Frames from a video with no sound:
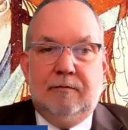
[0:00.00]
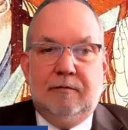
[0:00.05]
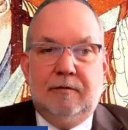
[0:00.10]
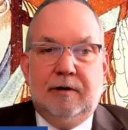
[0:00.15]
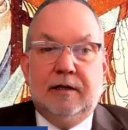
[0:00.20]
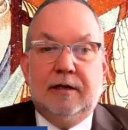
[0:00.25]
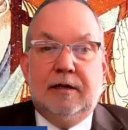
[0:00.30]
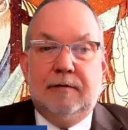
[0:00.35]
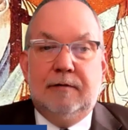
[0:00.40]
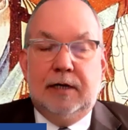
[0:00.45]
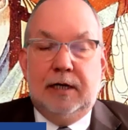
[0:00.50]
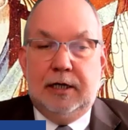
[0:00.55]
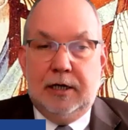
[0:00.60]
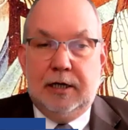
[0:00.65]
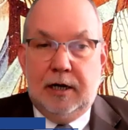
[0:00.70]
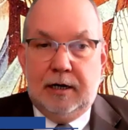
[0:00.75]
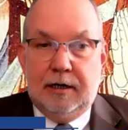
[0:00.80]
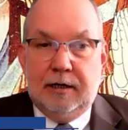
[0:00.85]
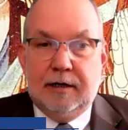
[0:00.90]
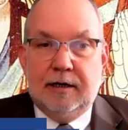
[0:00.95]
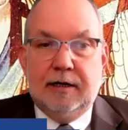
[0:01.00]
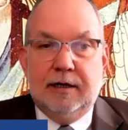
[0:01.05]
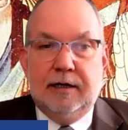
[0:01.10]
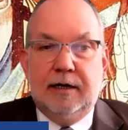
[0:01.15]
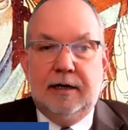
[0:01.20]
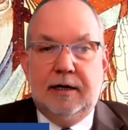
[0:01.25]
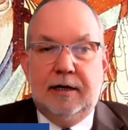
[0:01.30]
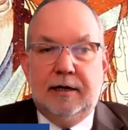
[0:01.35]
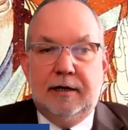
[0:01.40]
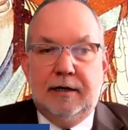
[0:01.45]
relatively young
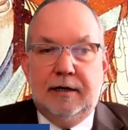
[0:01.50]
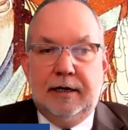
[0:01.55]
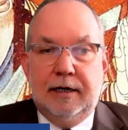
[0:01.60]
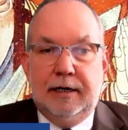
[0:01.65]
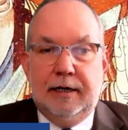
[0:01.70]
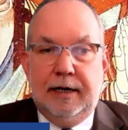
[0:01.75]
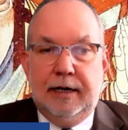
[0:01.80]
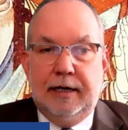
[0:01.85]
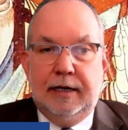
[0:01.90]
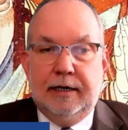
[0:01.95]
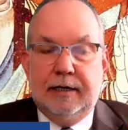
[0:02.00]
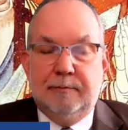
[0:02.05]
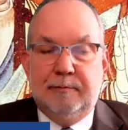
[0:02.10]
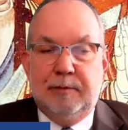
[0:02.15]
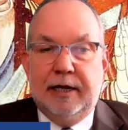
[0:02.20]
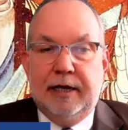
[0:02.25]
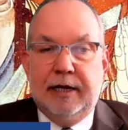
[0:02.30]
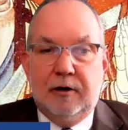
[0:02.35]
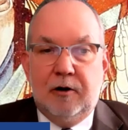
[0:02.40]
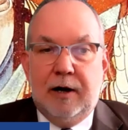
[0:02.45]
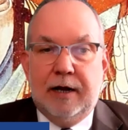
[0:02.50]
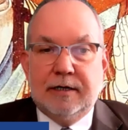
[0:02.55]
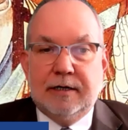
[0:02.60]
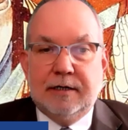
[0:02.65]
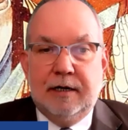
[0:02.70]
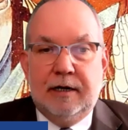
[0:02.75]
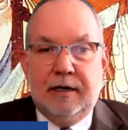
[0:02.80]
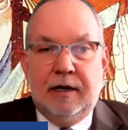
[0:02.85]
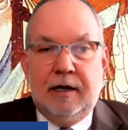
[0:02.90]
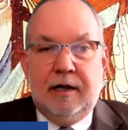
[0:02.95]
in a plane crash.